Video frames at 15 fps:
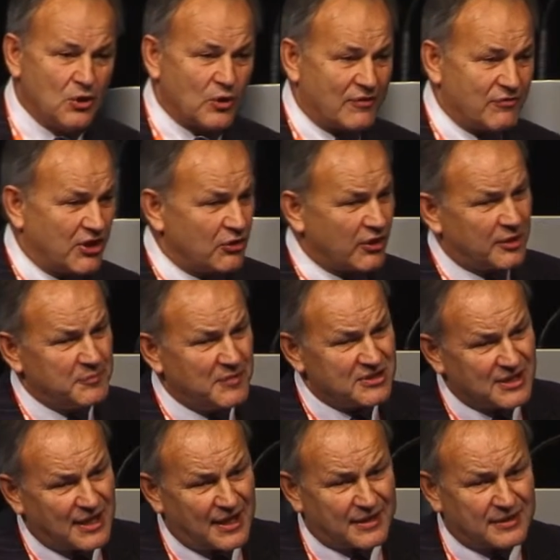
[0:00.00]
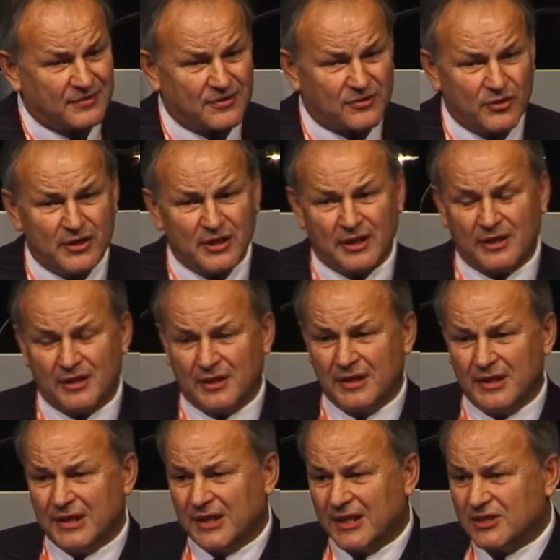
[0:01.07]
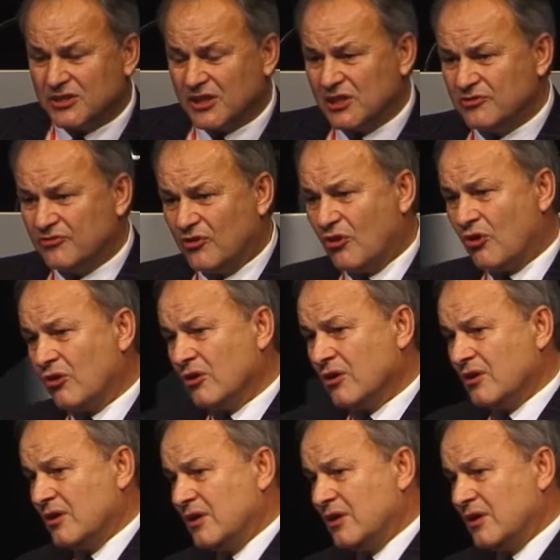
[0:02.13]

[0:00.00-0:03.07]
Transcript: We have a curriculum design, 3-year Key Stage 4.